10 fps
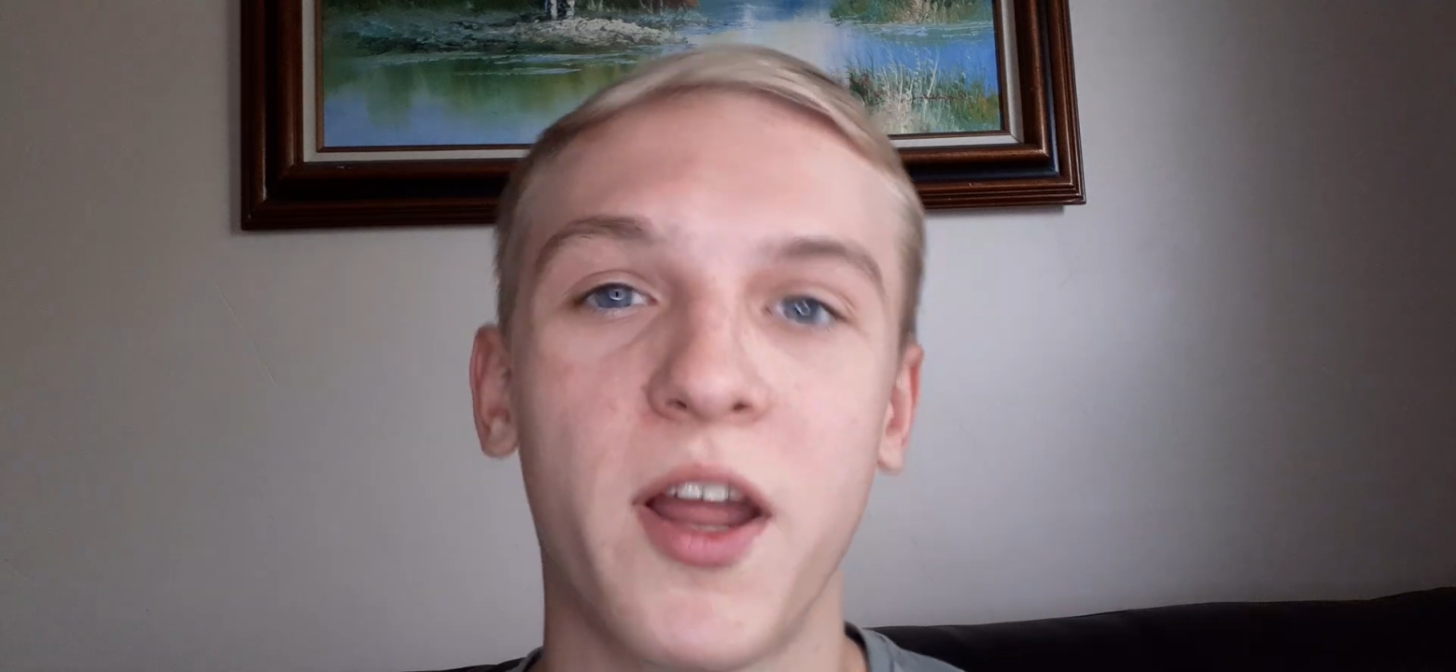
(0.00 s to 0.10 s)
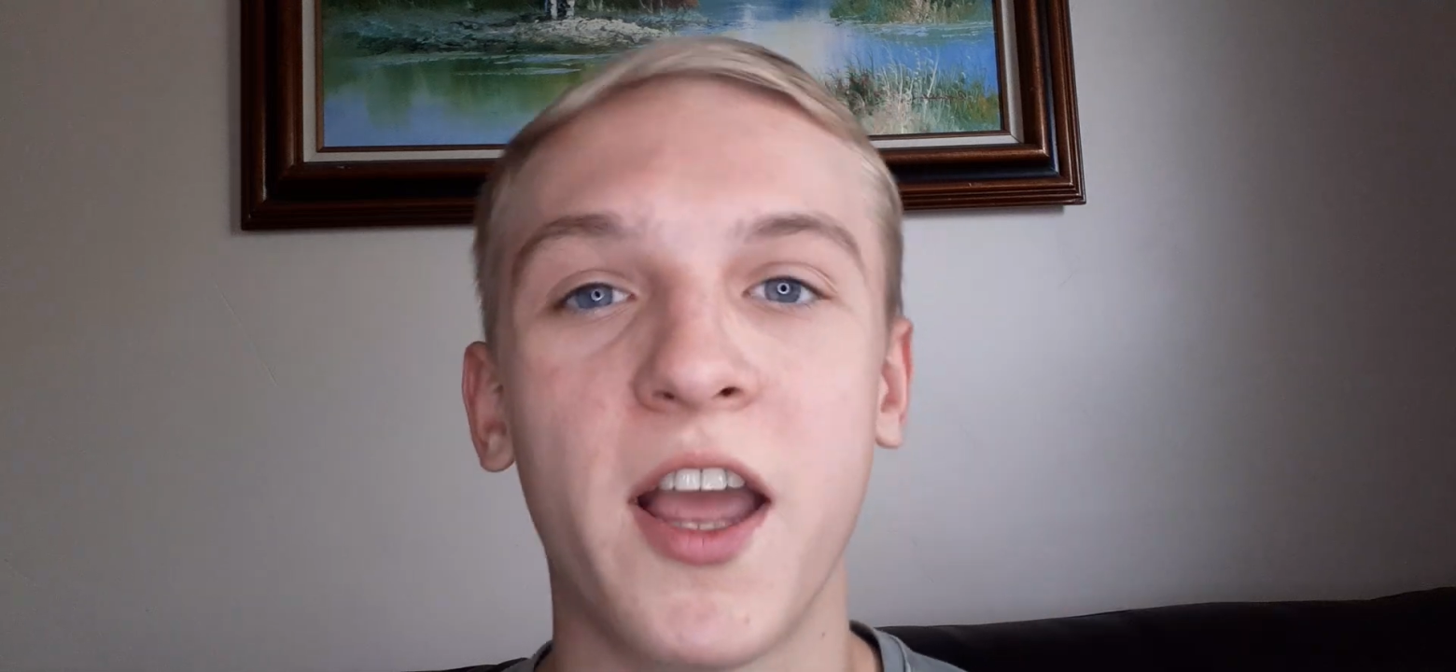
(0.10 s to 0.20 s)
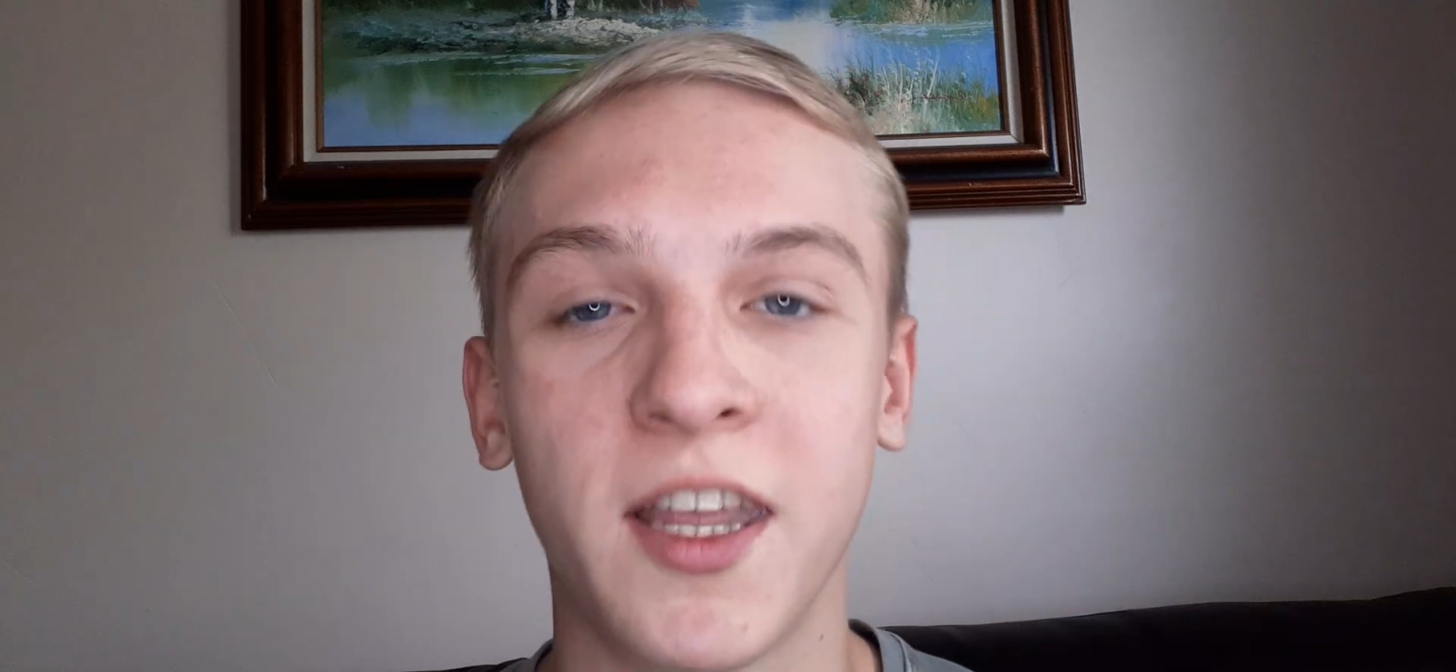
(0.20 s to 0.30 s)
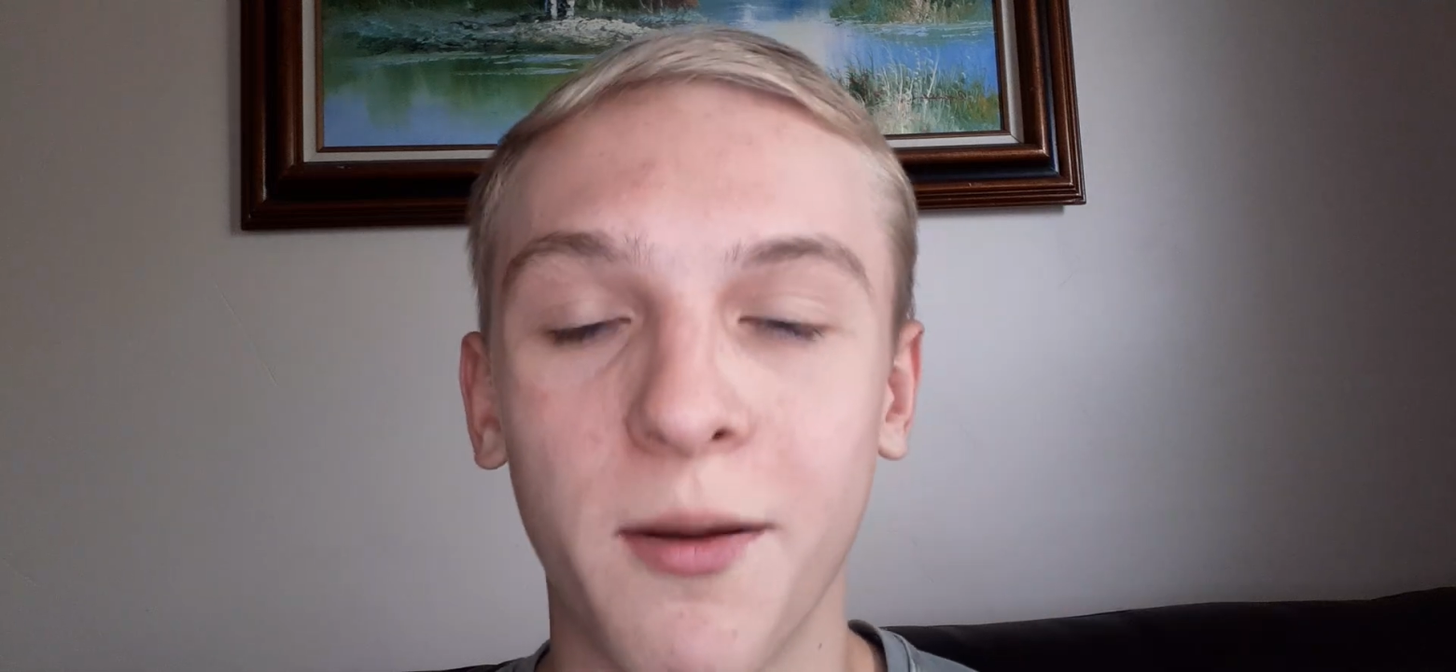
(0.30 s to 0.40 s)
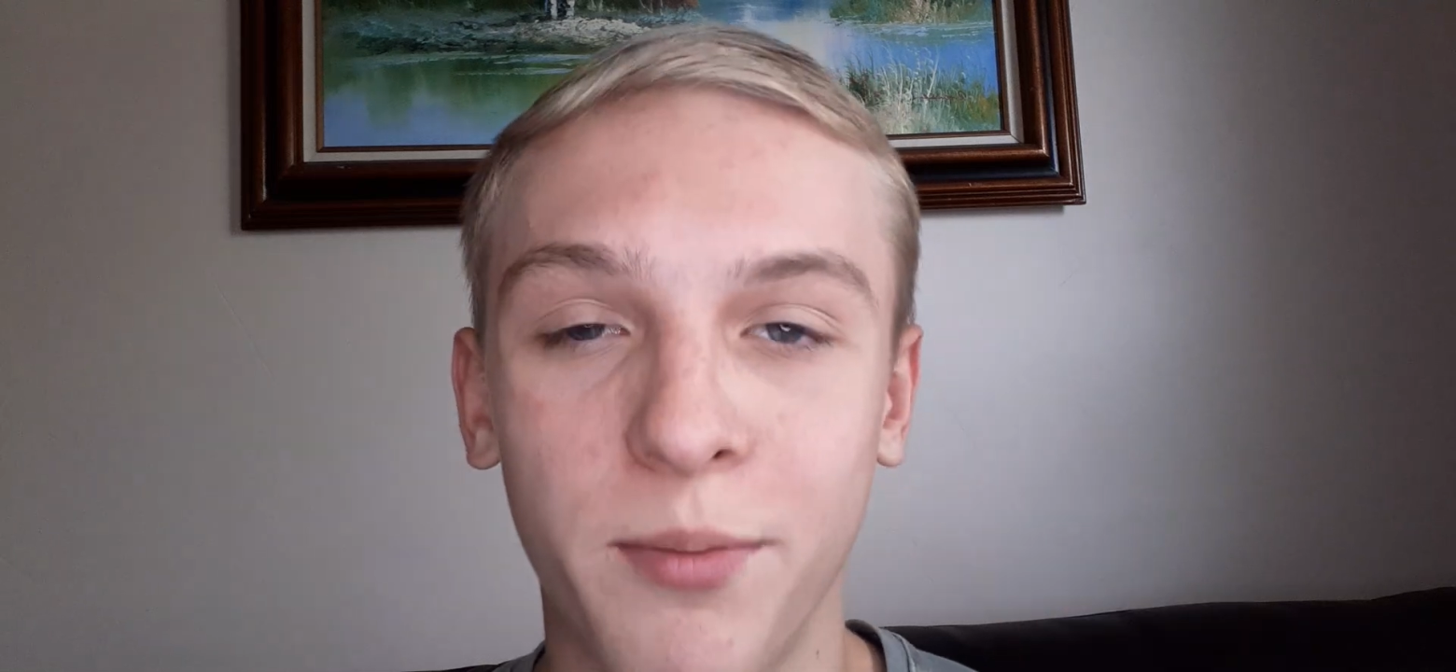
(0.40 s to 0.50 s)
I
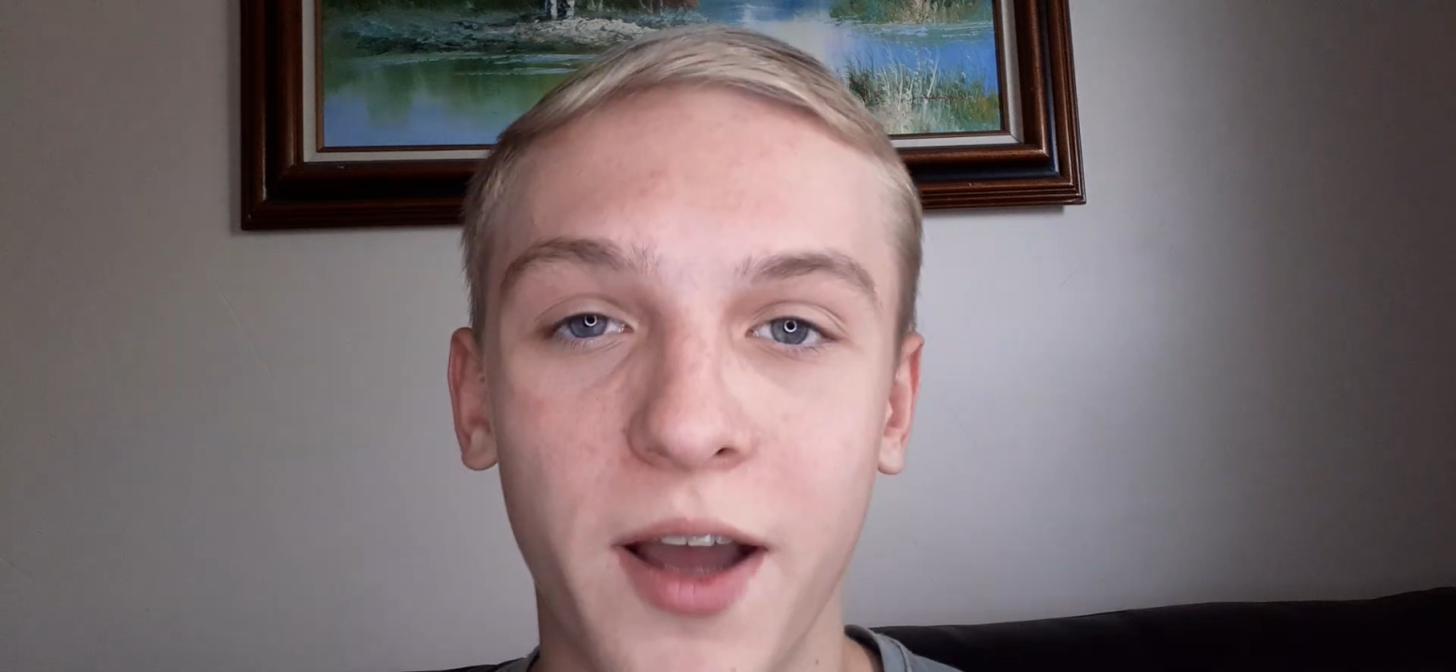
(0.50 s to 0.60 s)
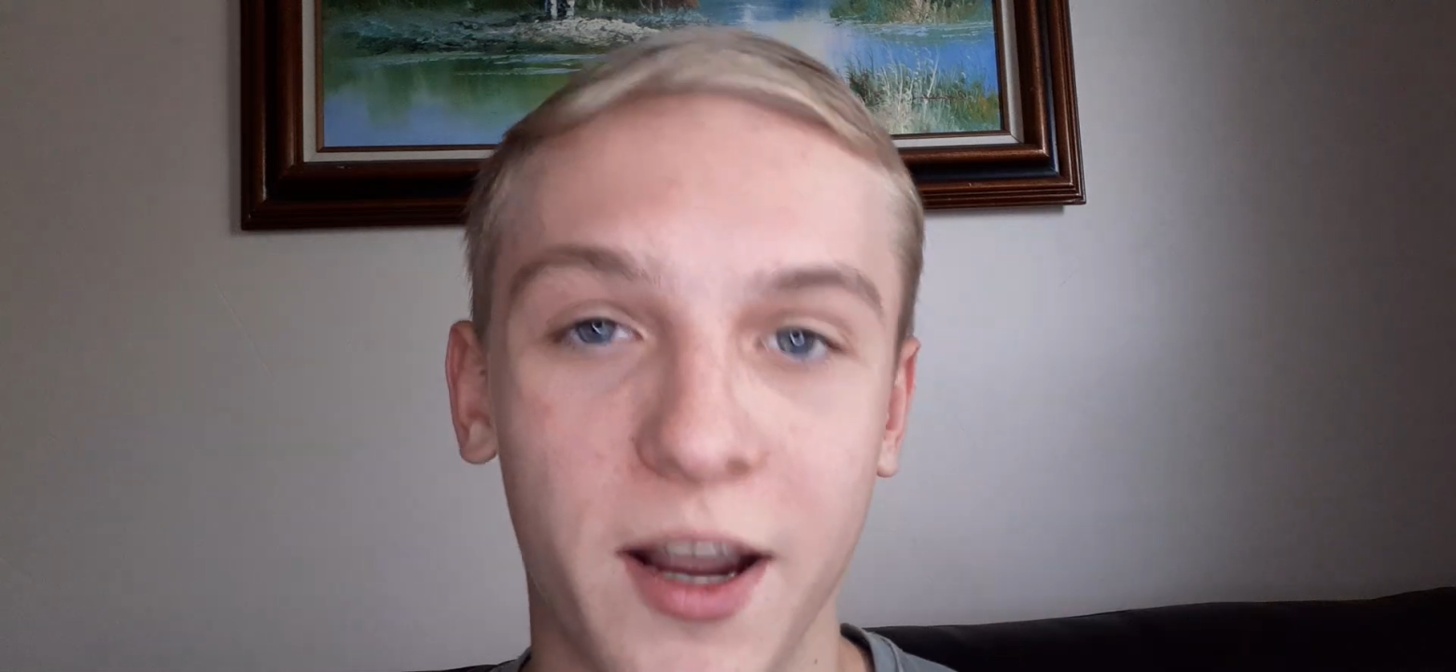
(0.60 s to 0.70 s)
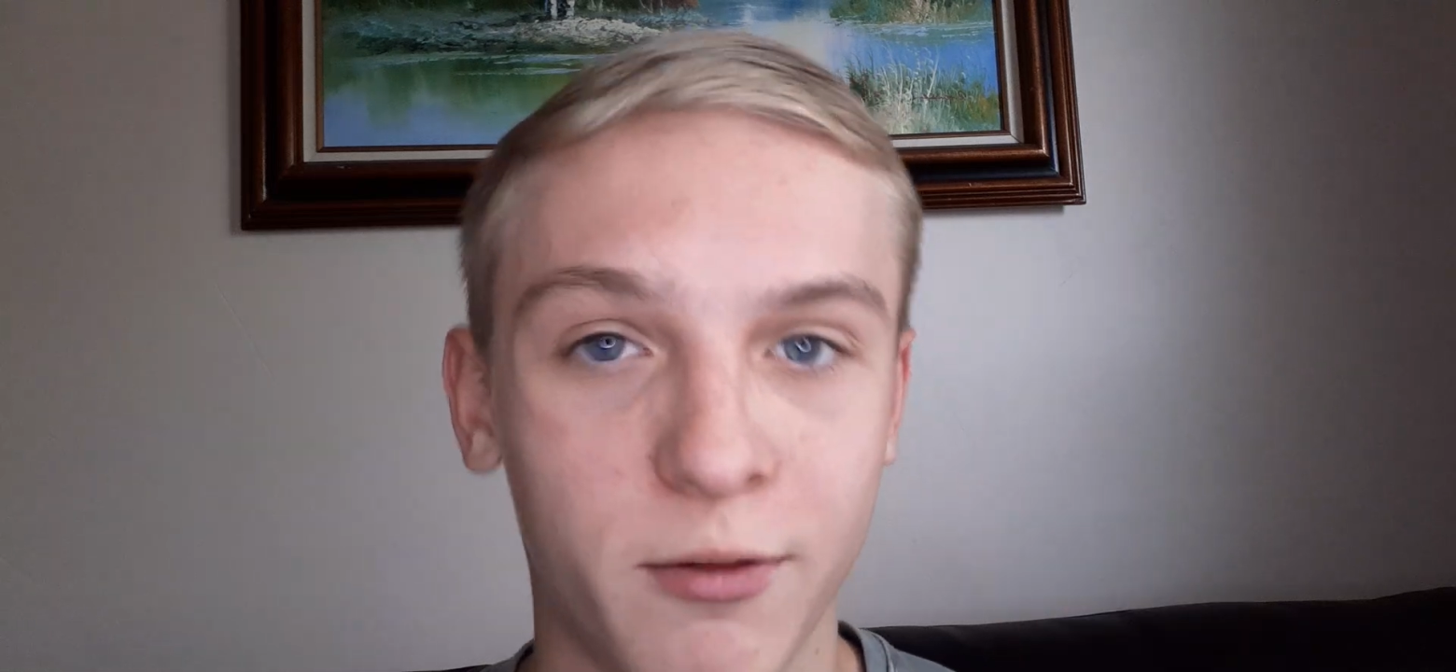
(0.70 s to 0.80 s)
get back,